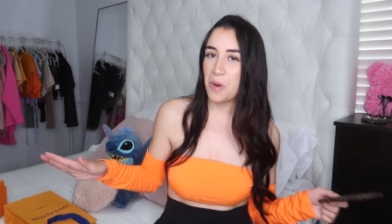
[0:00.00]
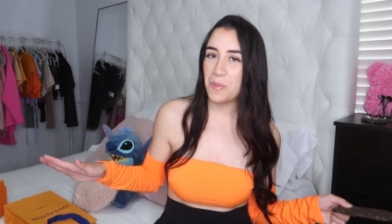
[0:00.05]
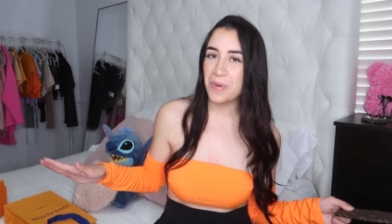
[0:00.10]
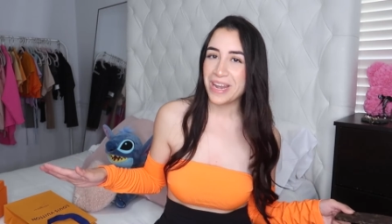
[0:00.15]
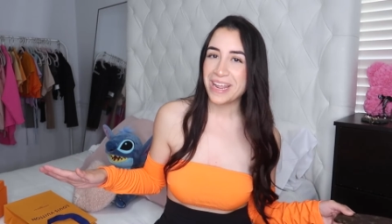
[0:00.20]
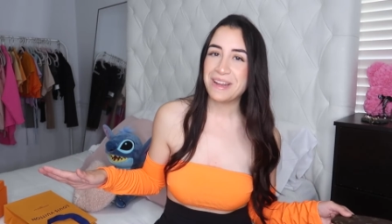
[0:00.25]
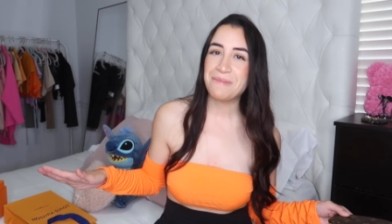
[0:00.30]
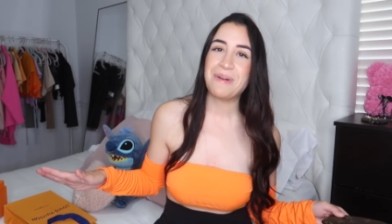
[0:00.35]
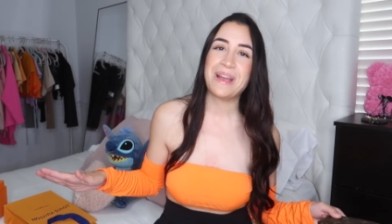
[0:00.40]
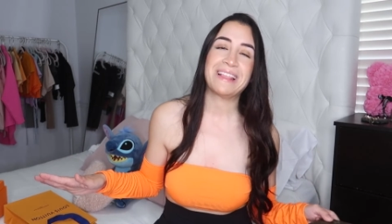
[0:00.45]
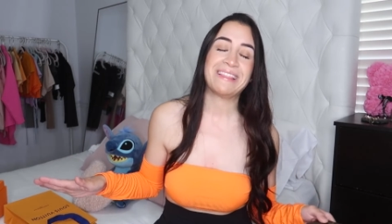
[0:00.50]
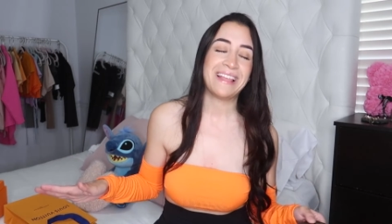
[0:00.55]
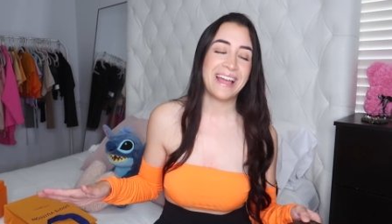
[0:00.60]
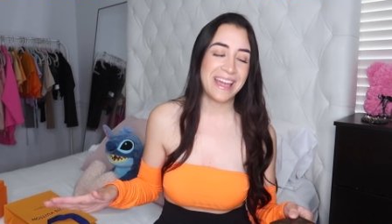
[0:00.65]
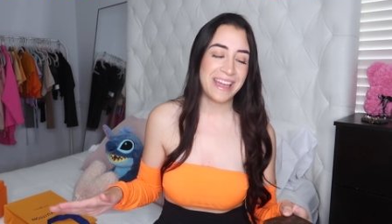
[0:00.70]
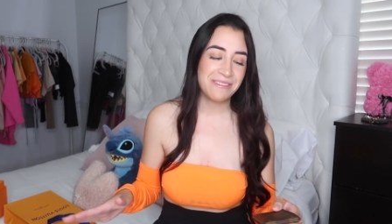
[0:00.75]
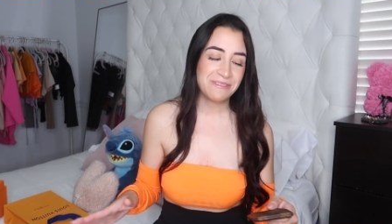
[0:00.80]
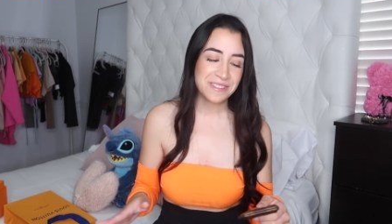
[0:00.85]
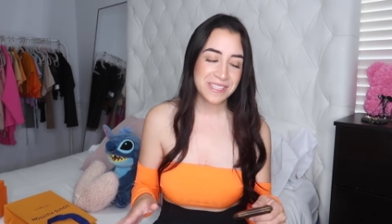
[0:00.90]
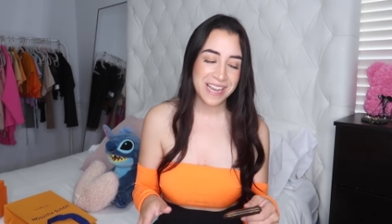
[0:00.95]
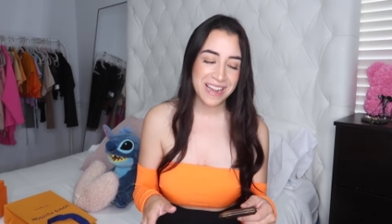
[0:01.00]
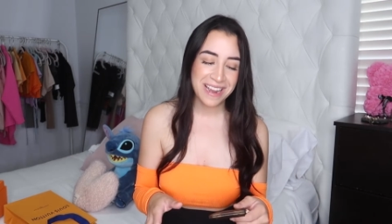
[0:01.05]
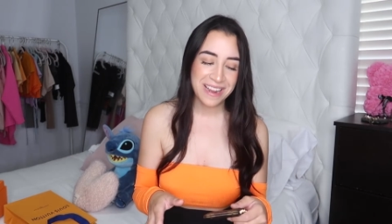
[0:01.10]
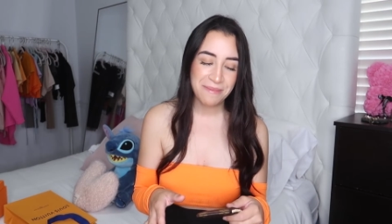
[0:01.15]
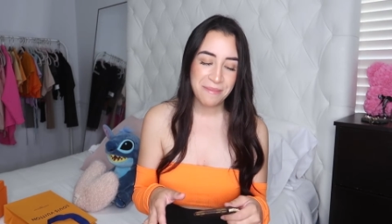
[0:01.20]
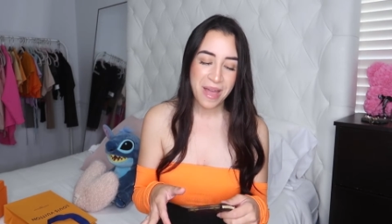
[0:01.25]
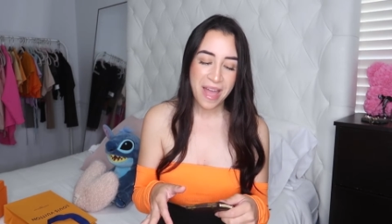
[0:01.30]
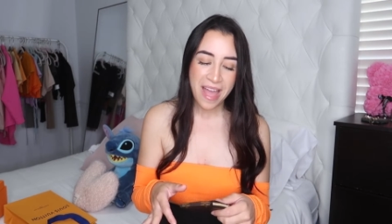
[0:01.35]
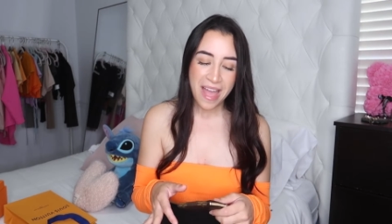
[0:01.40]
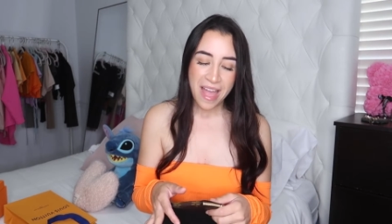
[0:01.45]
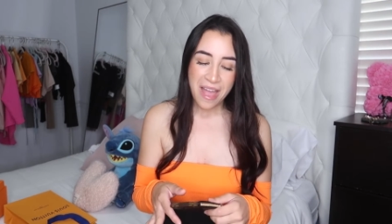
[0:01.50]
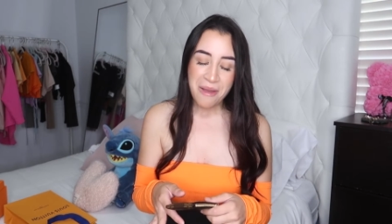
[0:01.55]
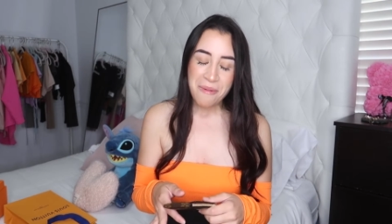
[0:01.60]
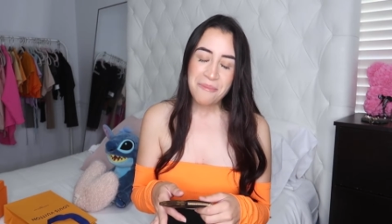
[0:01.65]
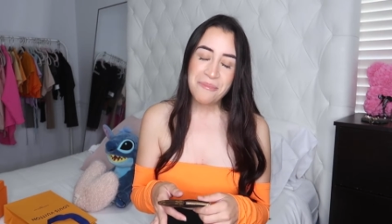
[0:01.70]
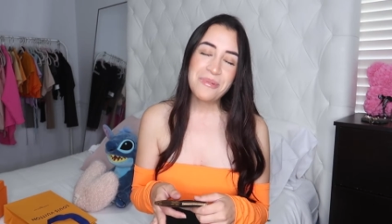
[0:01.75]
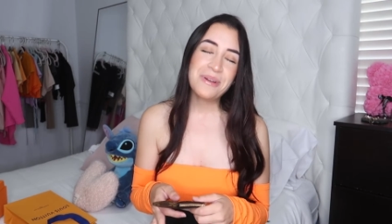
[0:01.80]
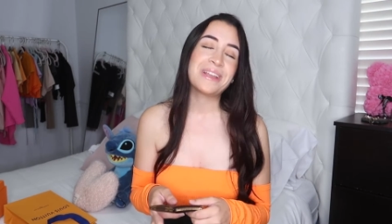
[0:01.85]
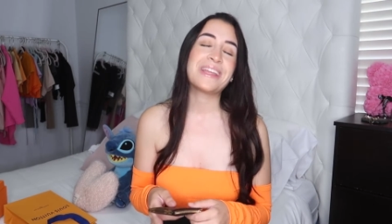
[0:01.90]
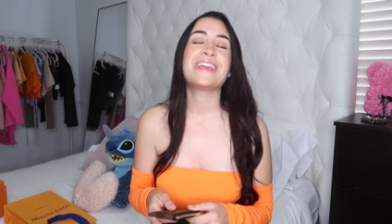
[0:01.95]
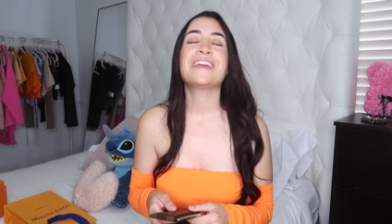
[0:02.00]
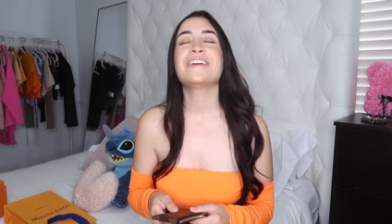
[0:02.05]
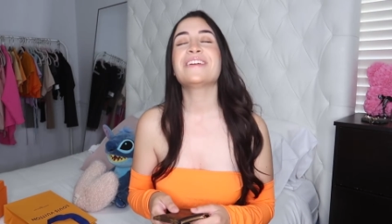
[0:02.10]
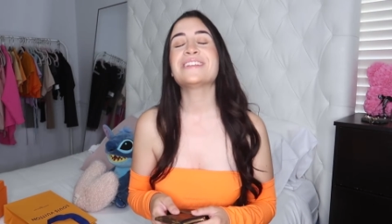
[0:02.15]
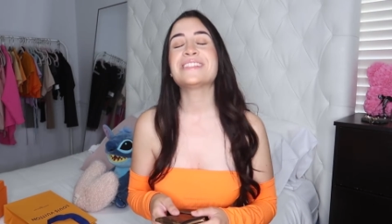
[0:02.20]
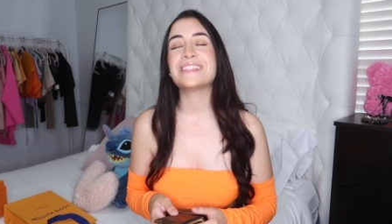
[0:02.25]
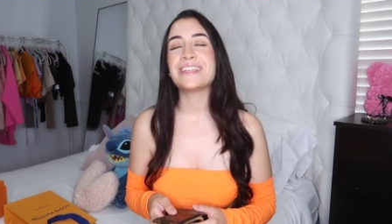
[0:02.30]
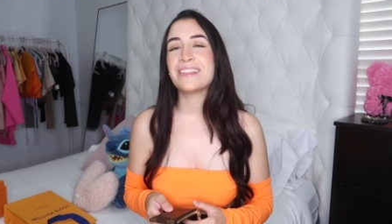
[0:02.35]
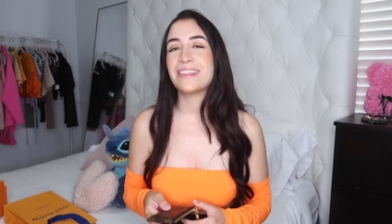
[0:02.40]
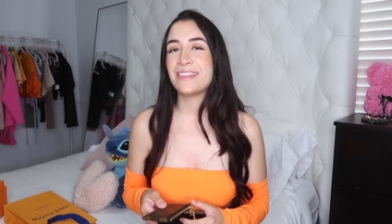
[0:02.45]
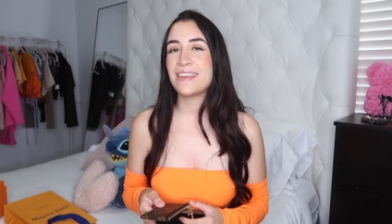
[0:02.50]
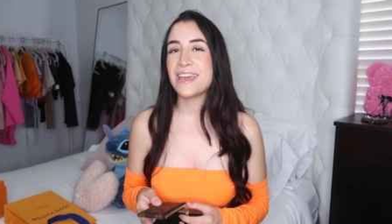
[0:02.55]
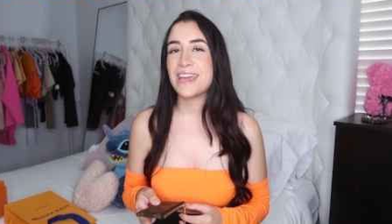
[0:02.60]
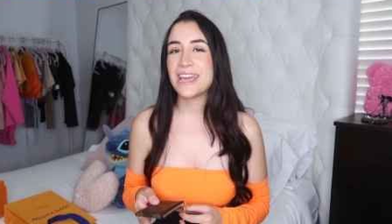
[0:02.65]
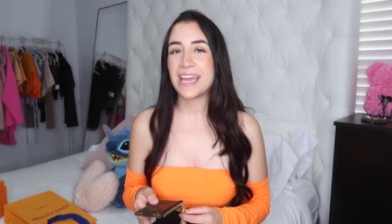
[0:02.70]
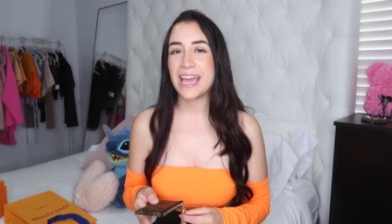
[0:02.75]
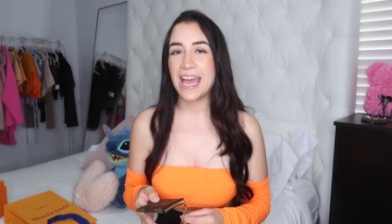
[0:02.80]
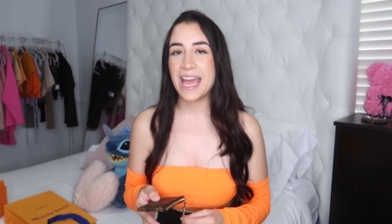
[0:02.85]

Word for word: moment in my lifetime. But here's the thing,